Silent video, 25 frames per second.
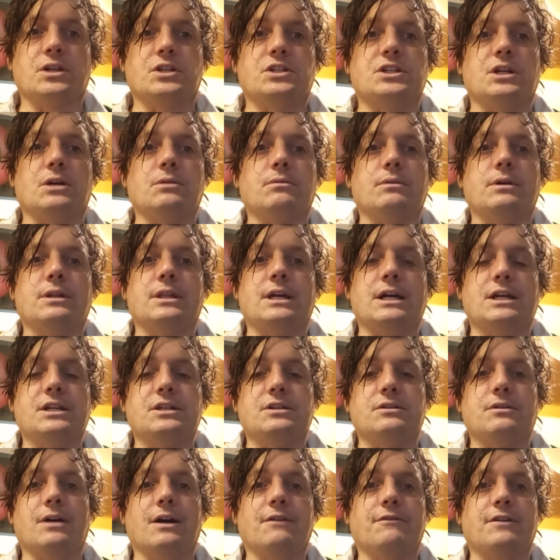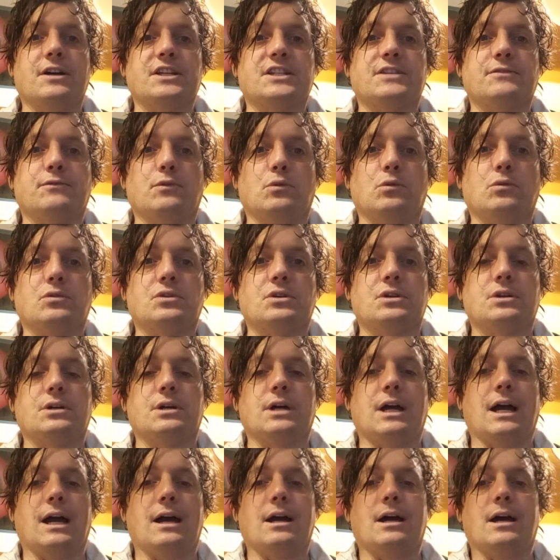So you first of all
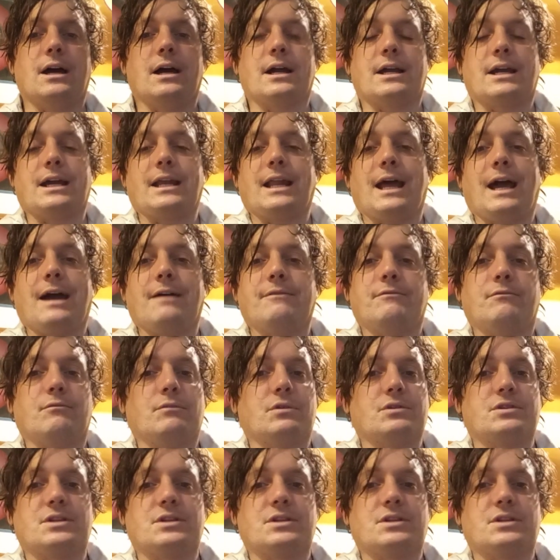can have